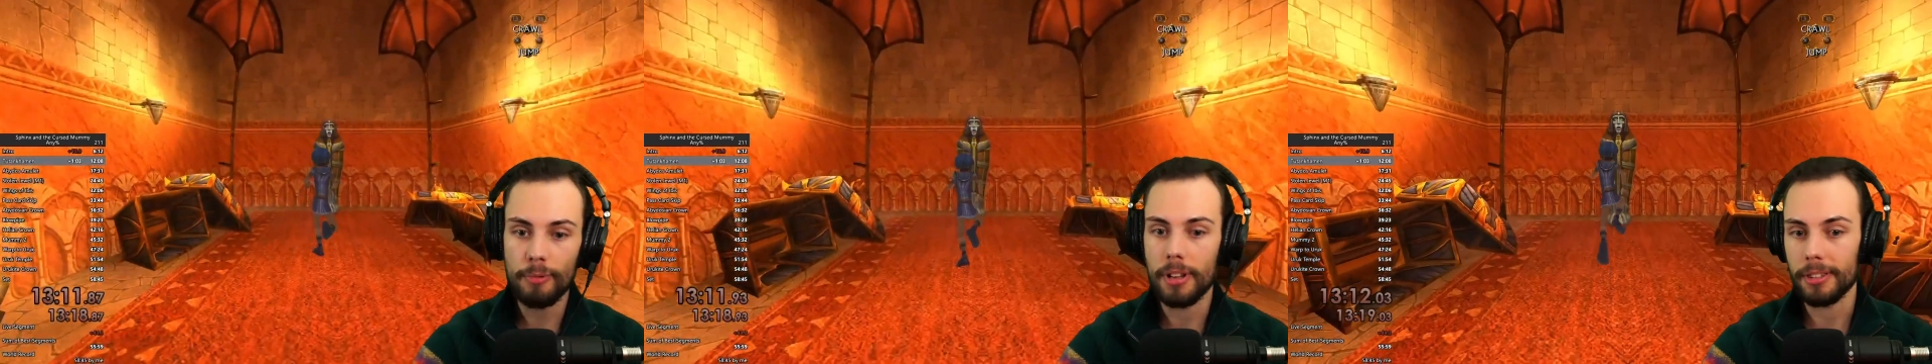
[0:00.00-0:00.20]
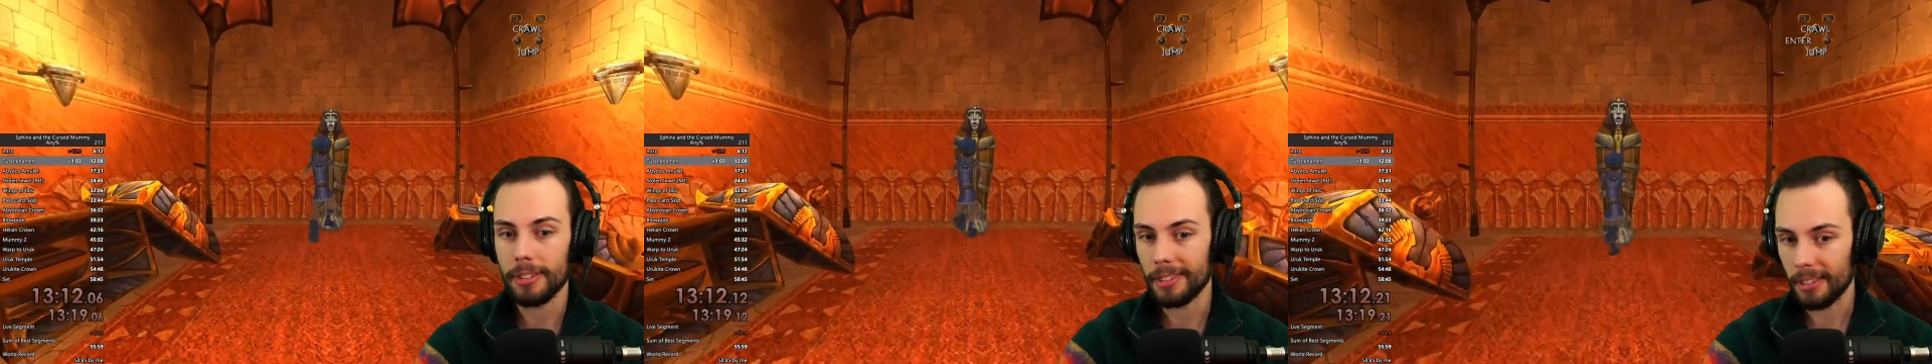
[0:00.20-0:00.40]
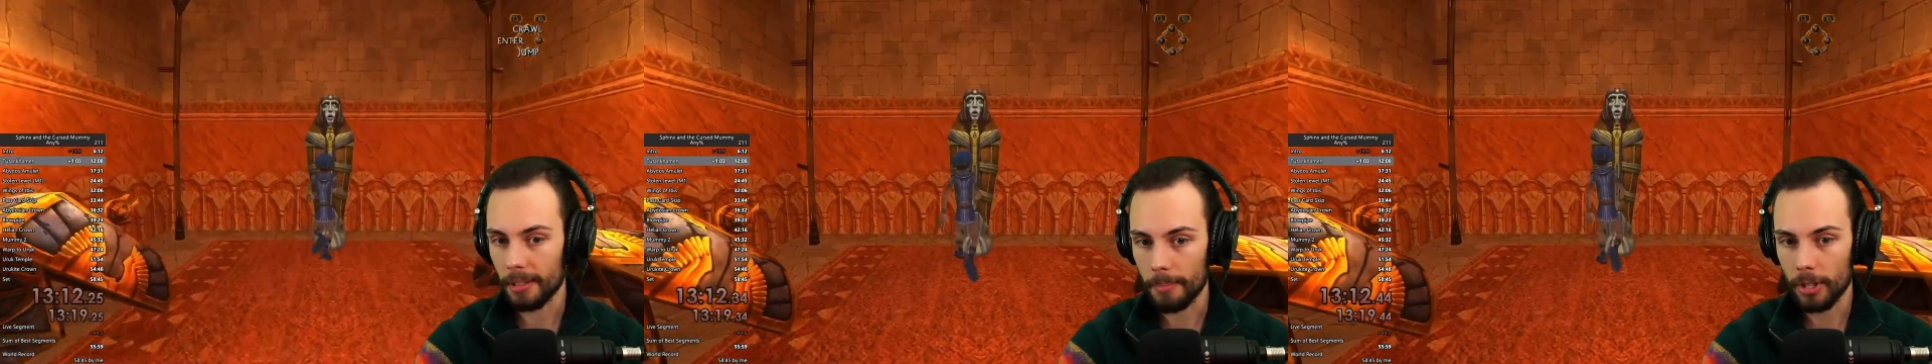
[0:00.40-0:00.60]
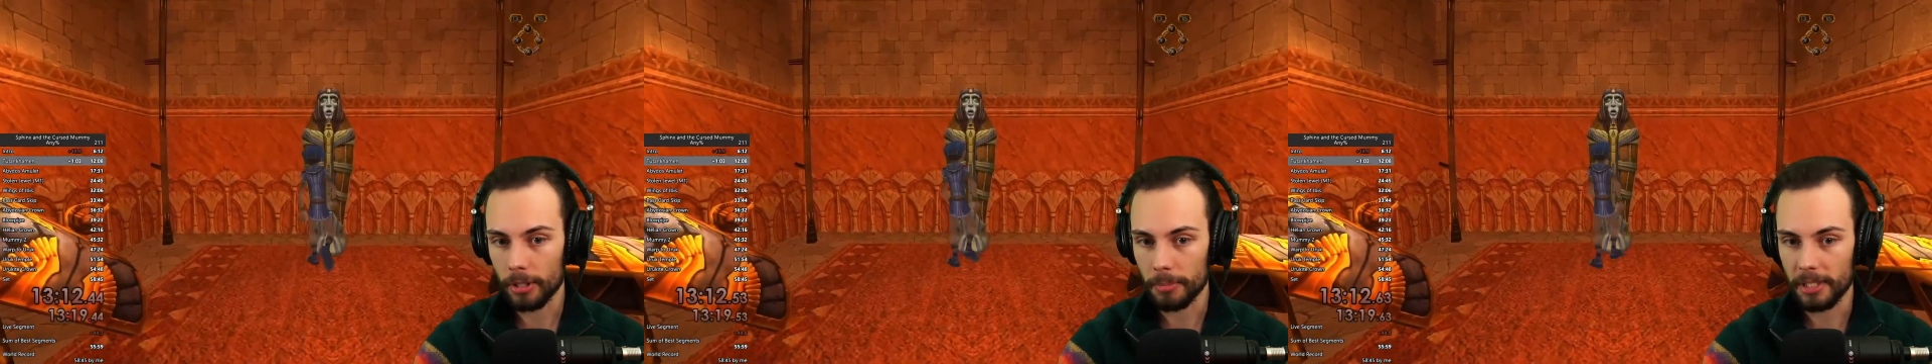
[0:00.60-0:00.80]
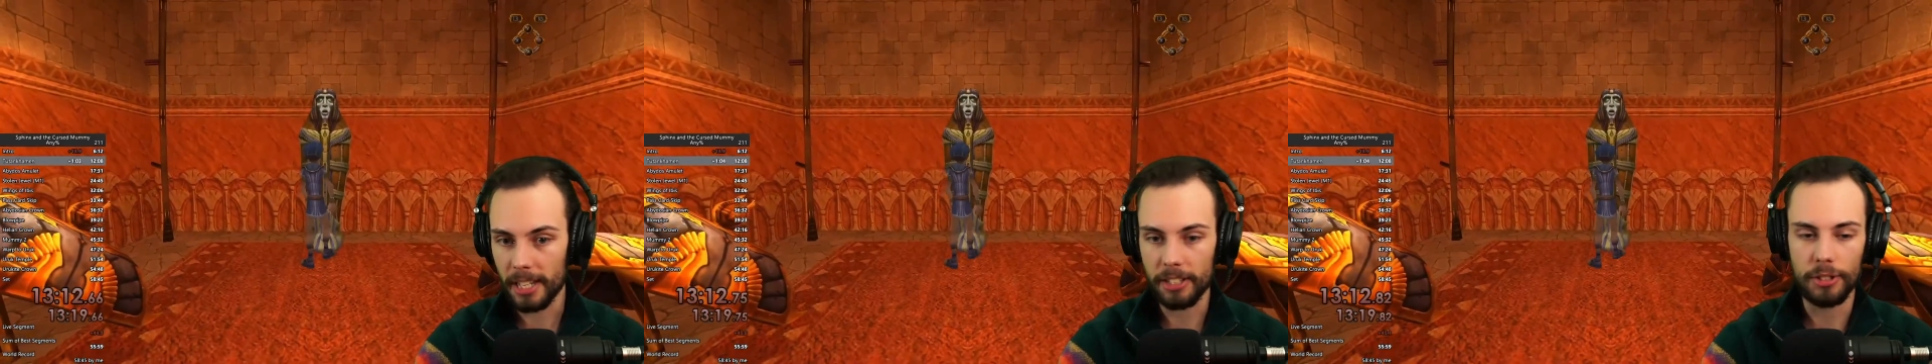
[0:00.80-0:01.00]
rather than the
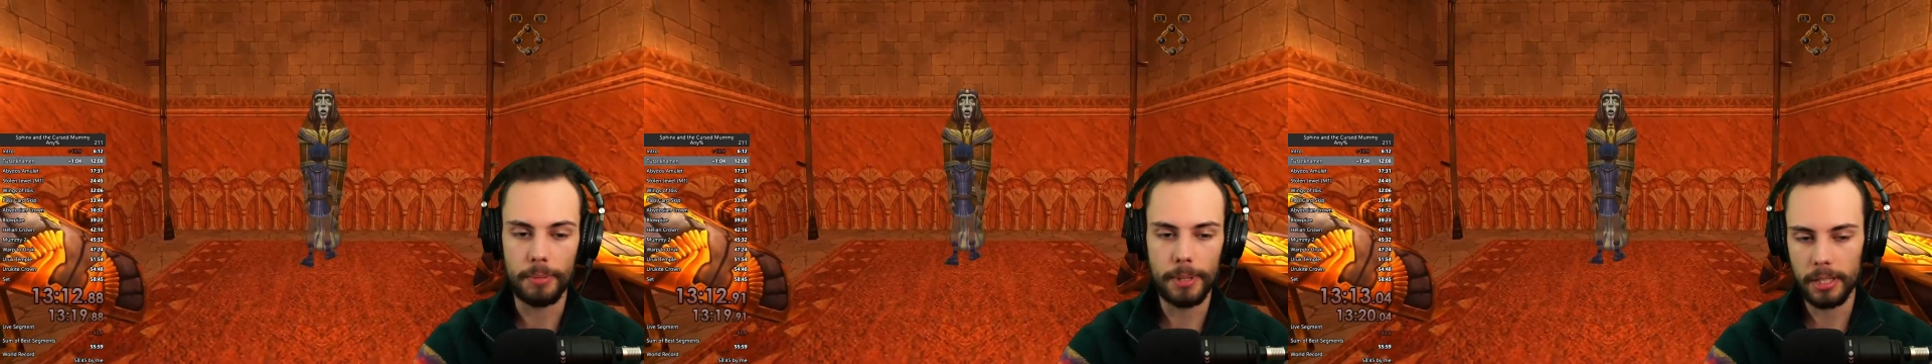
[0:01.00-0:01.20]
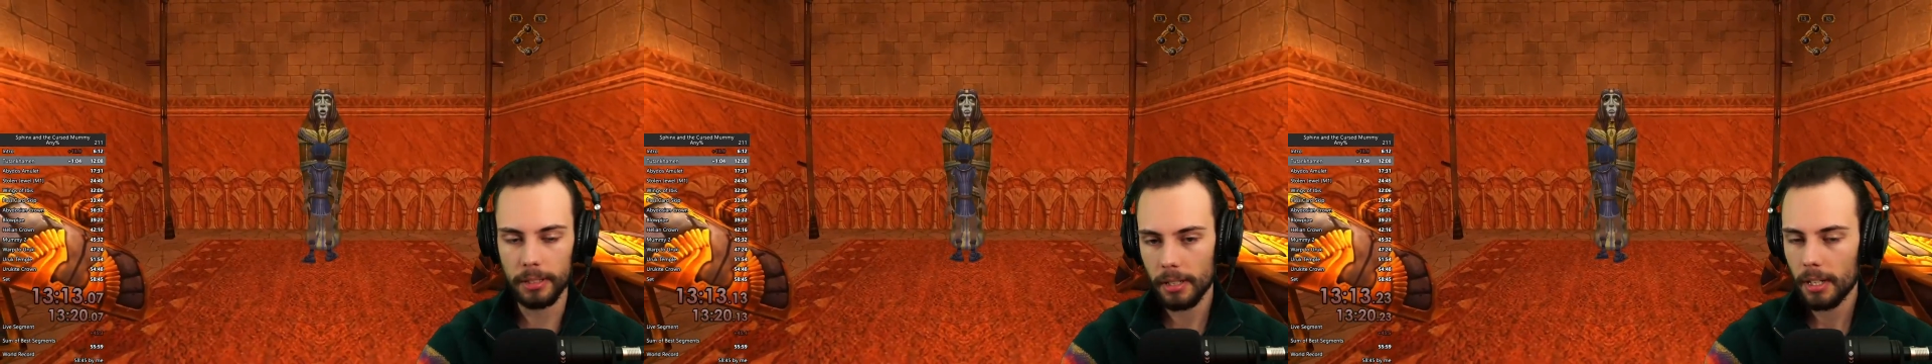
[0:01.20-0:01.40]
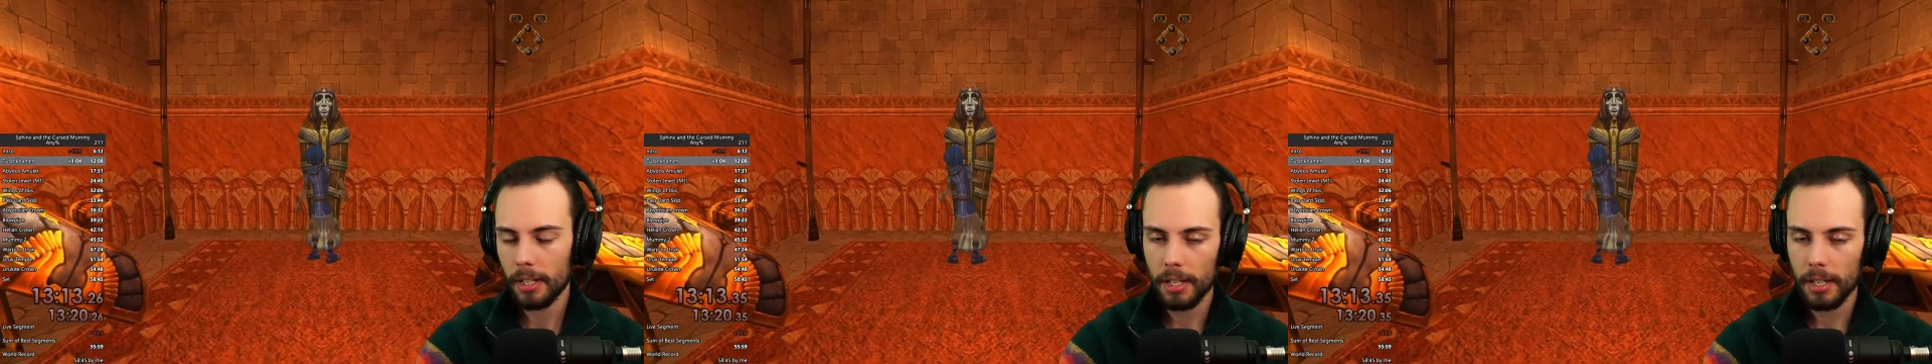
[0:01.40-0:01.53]
bottom section, but